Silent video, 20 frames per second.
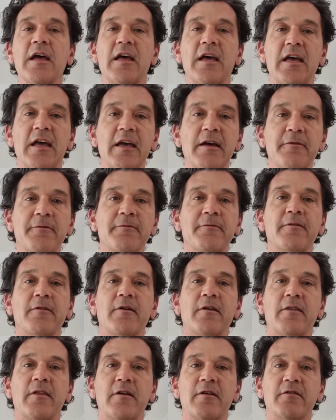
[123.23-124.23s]
If
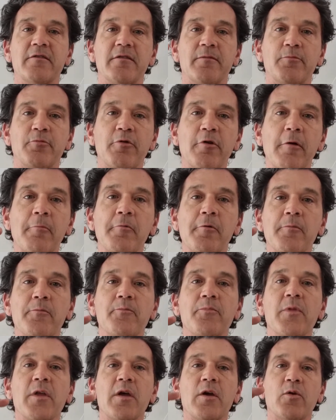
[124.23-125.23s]
there's a
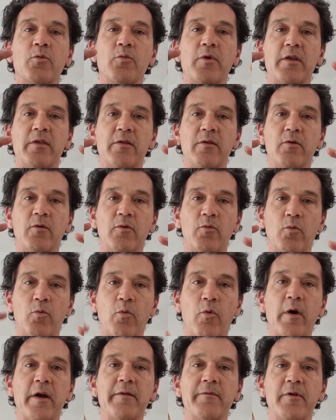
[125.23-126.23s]
problem with
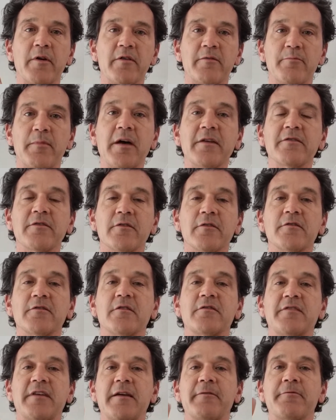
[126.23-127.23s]
one of those muscles, so
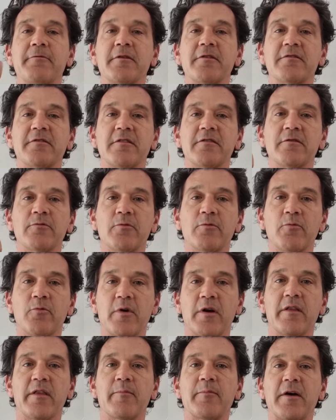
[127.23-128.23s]
say for instance
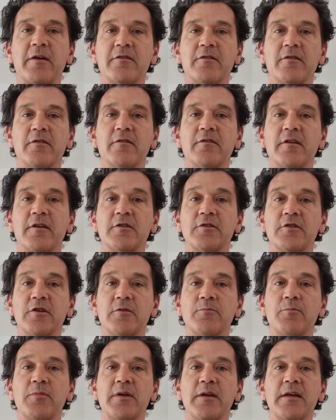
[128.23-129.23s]
one of the muscles that
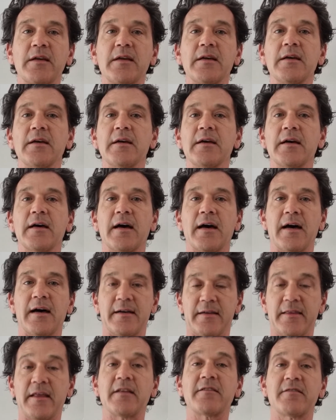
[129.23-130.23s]
should be
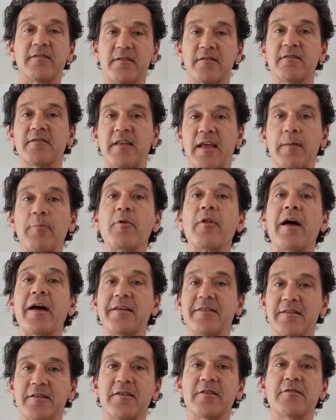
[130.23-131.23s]
that's
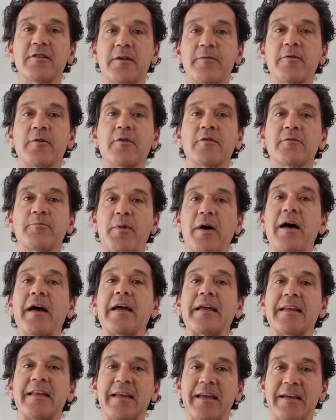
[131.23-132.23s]
stabilizing the cervical
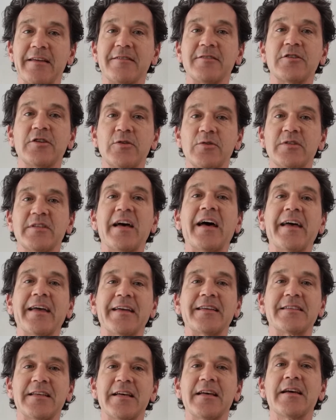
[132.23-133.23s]
spine is too
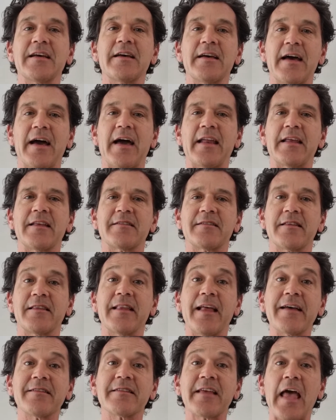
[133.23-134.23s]
tight and it's
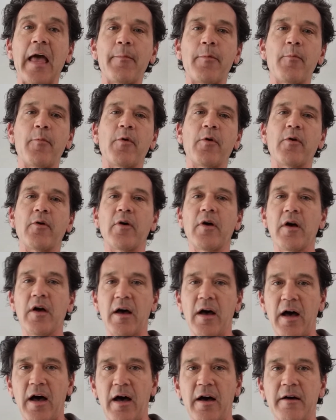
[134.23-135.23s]
less capable
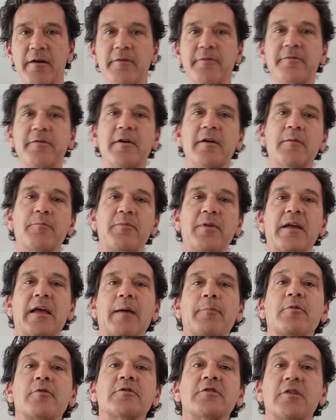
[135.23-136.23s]
of being
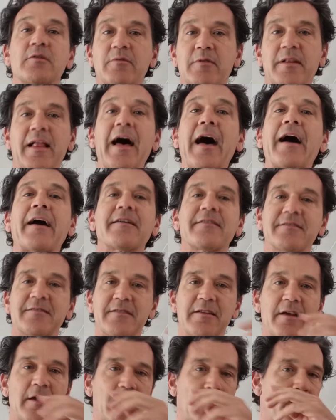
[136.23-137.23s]
able to relax,
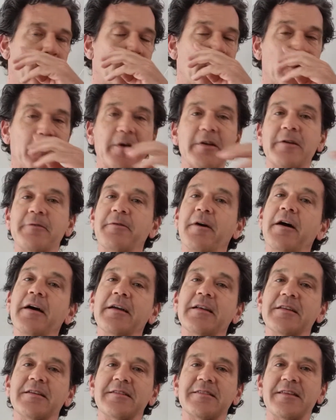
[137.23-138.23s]
what we're going to
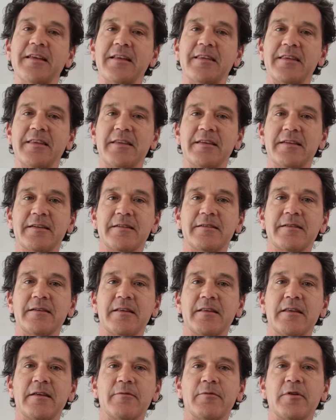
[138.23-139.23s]
find is that
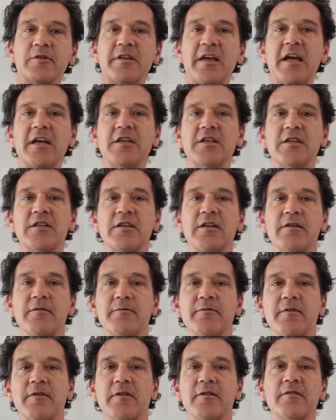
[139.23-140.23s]
the rotation
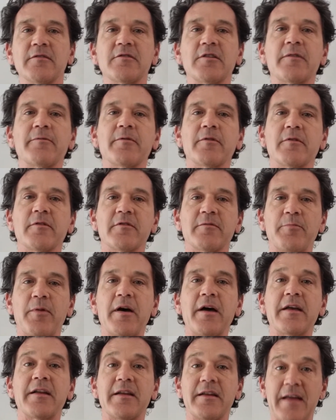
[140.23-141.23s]
of the cervical
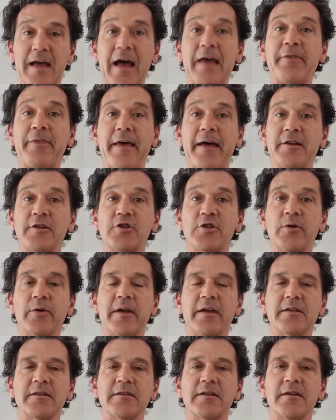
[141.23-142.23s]
spine at that
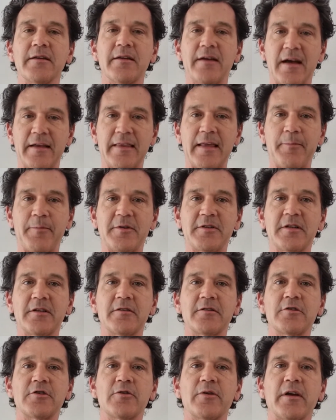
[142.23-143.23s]
joint, at that
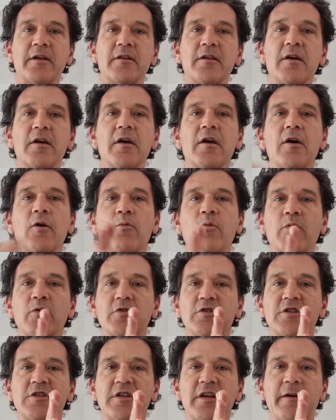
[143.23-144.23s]
particular joint, will
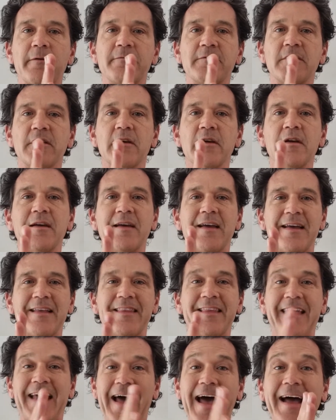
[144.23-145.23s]
shift
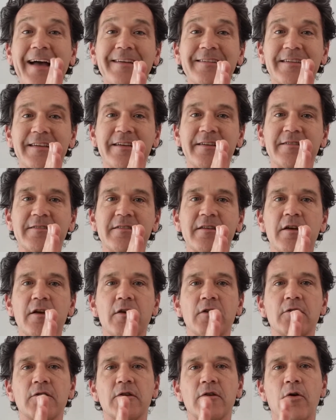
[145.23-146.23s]
the axis
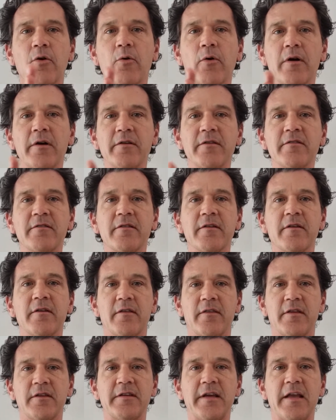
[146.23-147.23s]
towards
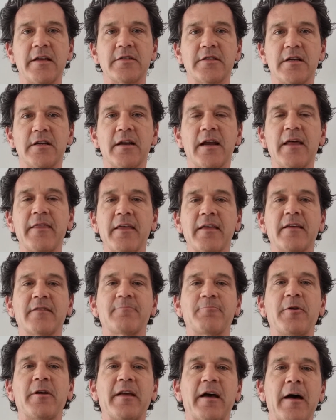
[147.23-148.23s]
the tension. I think that's
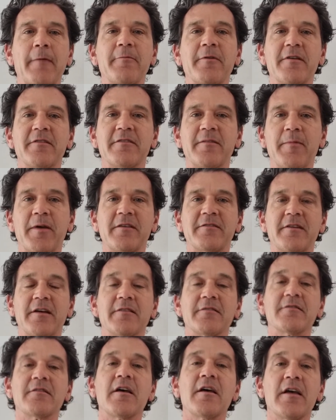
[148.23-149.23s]
pretty obvious to make
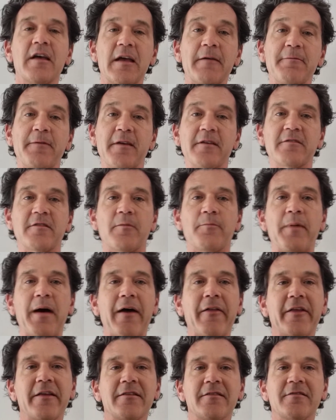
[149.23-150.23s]
sense. If things are
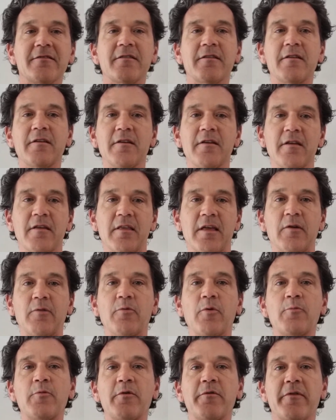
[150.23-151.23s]
balanced, it
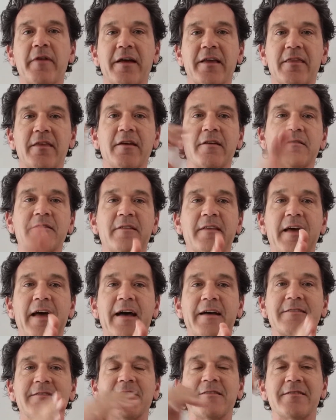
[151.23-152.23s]
will move like this and the
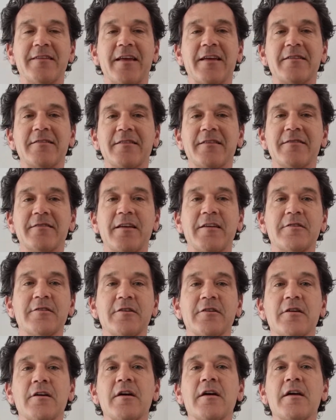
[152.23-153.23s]
axis stays in the
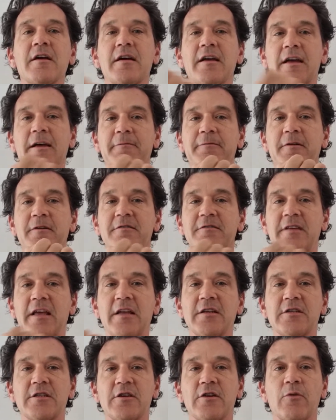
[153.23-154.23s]
center. If there's
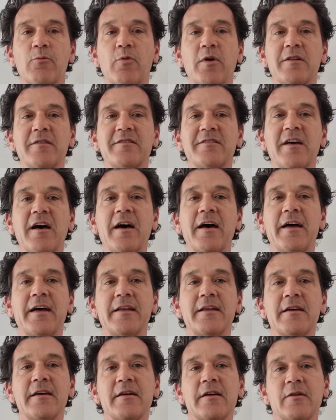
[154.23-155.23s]
tension on one
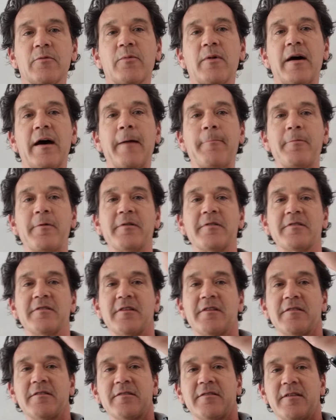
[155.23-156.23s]
side, what happens
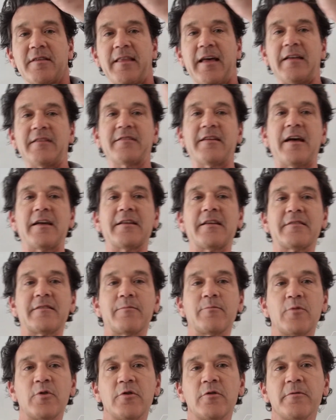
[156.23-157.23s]
is that side
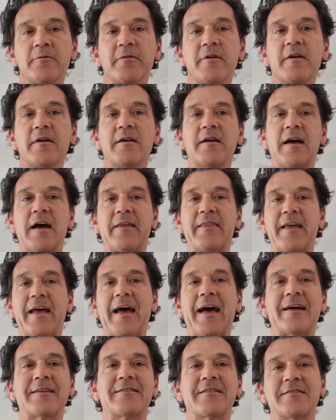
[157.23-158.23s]
doesn't move and the
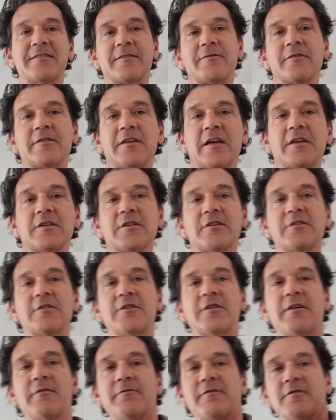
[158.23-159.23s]
axis of rotation
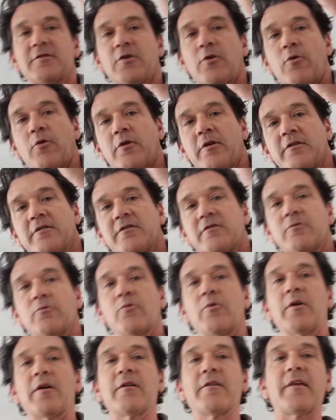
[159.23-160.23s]
shifts towards
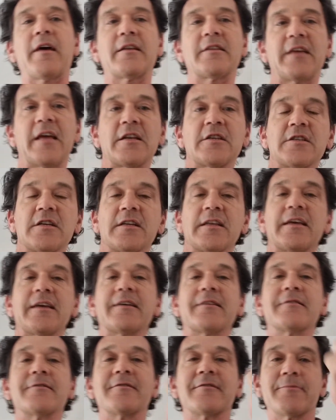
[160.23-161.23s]
where that tension
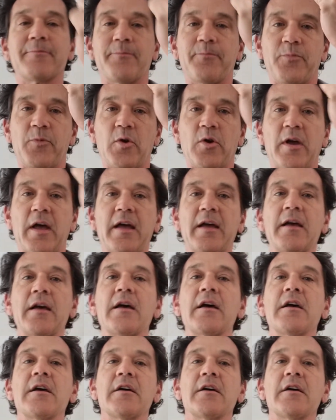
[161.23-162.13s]
is, okay?